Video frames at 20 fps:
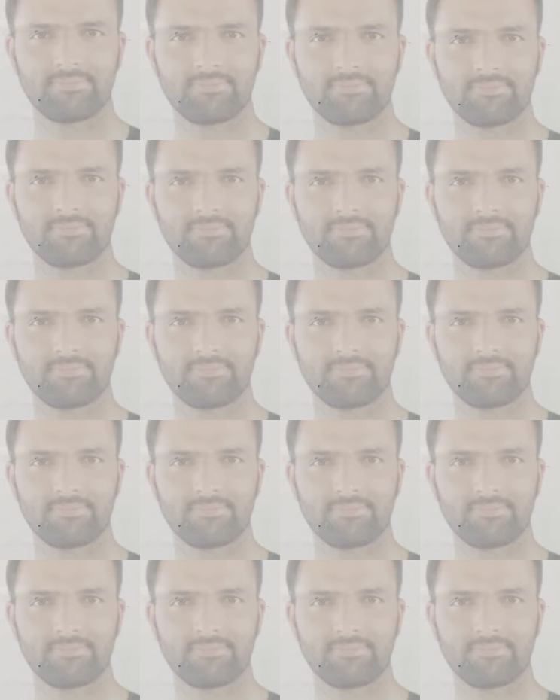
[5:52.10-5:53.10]
Sorry,
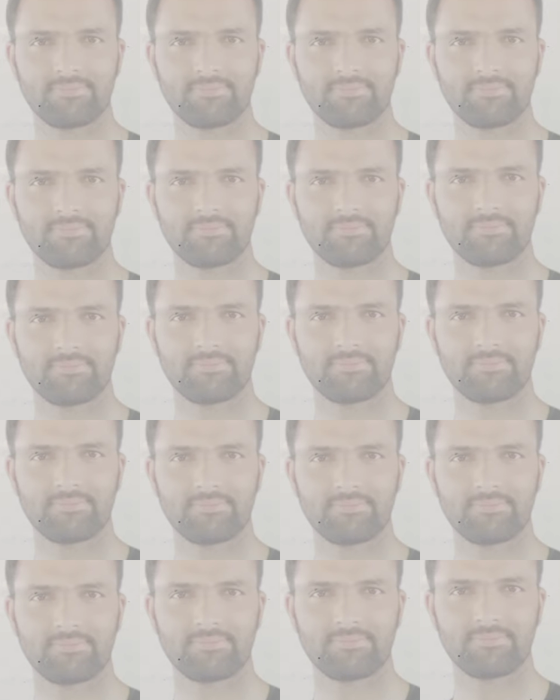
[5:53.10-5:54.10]

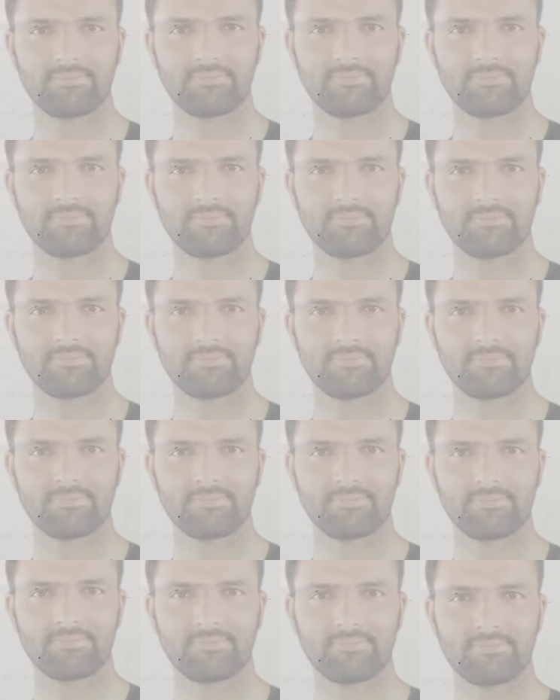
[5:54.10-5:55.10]
this is b here,
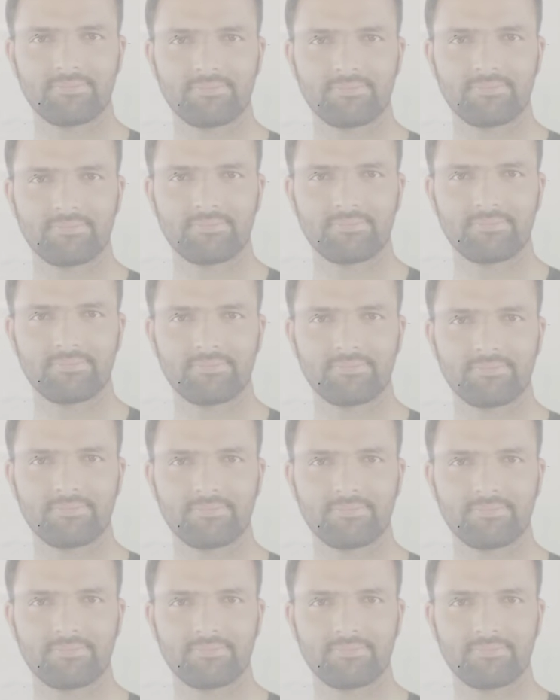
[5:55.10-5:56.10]

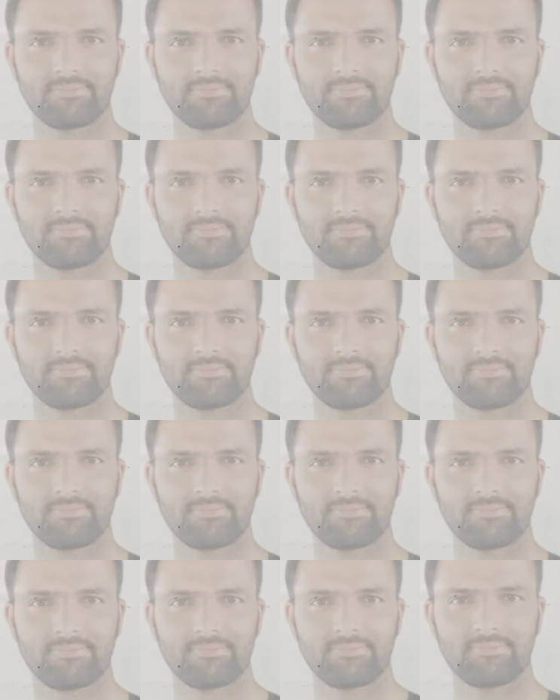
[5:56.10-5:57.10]
minus
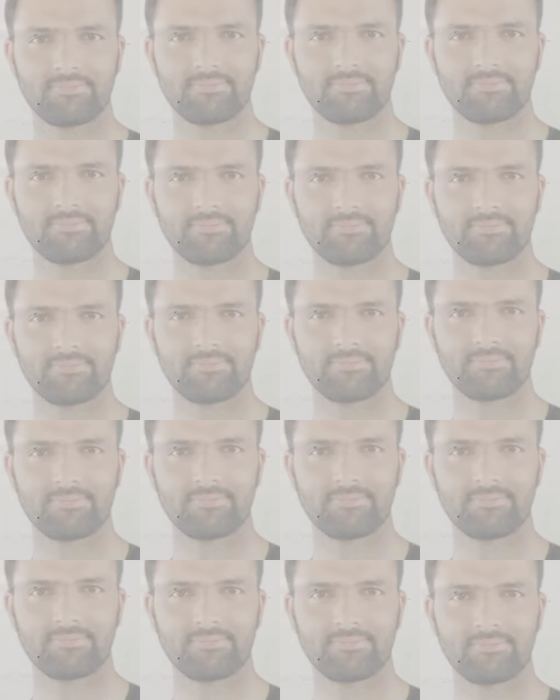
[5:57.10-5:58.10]
t. Okay,
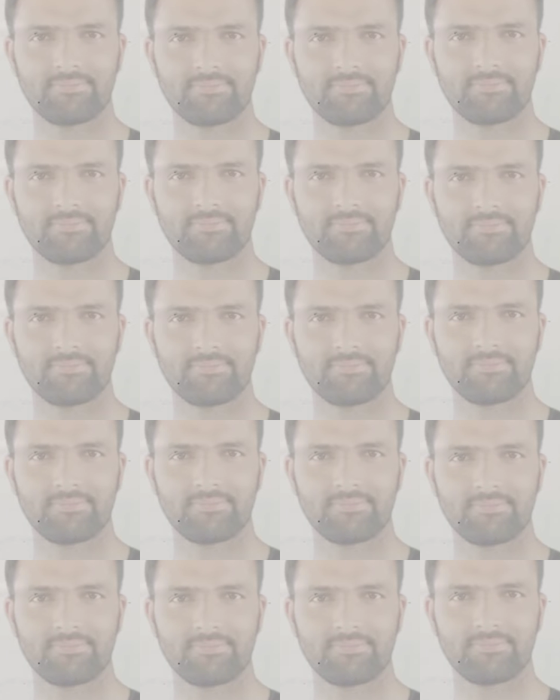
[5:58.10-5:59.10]
now
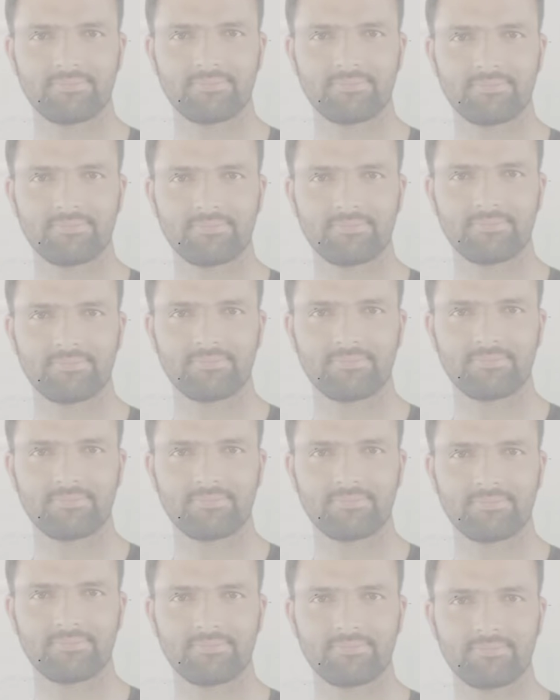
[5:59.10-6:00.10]
taking 2 common,
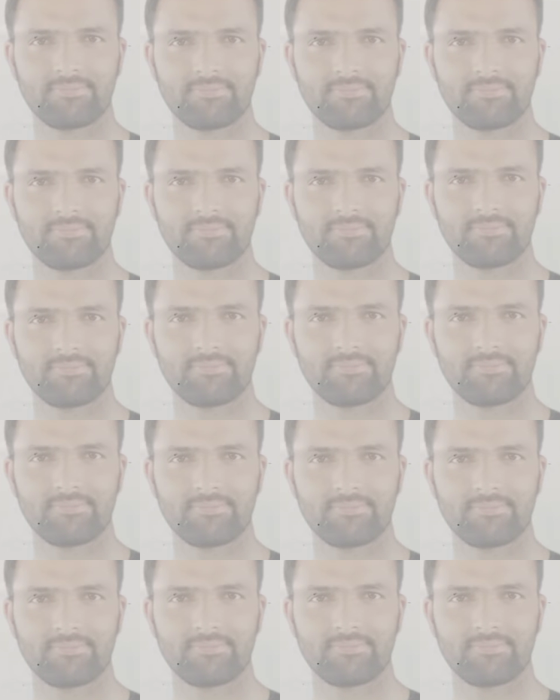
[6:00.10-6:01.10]

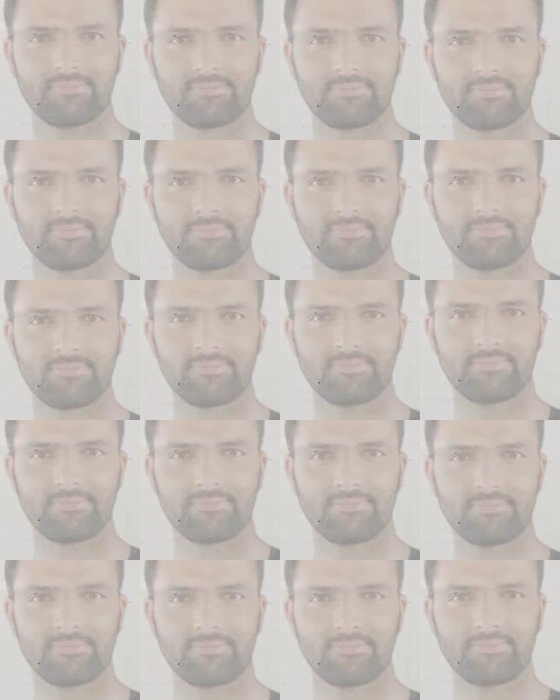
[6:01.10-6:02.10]
if we take
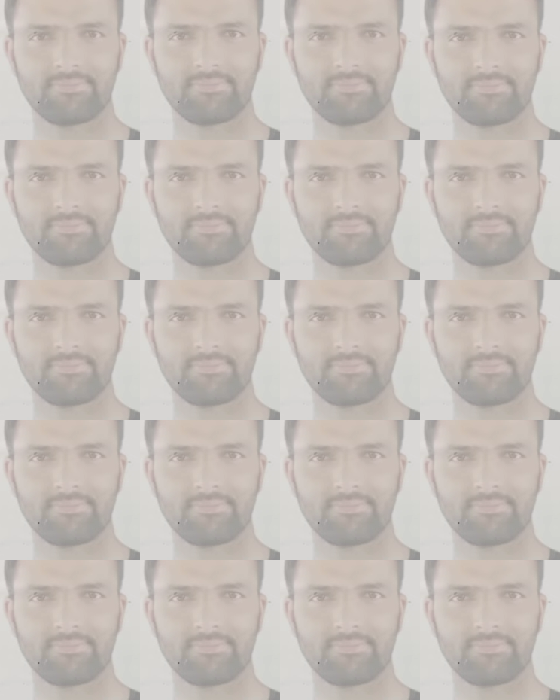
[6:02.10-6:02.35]
2 and